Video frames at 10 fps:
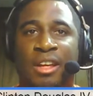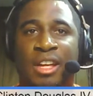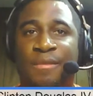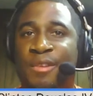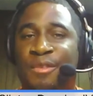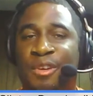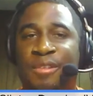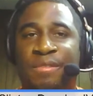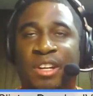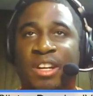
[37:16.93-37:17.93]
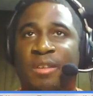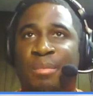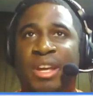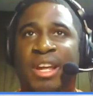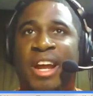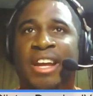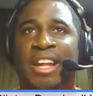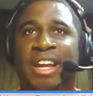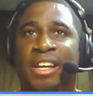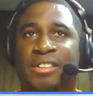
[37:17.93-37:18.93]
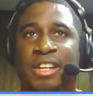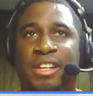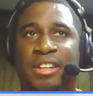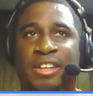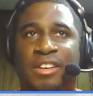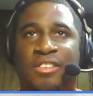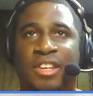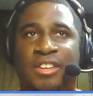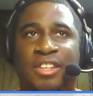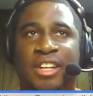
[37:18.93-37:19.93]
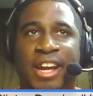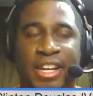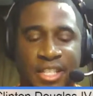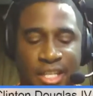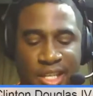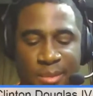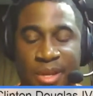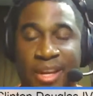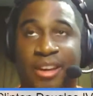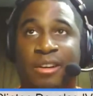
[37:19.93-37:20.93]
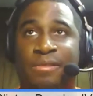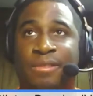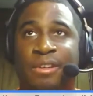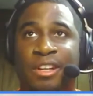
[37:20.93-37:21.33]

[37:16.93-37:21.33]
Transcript: Even if you're affiliated, P90X that you get as a CPA offer.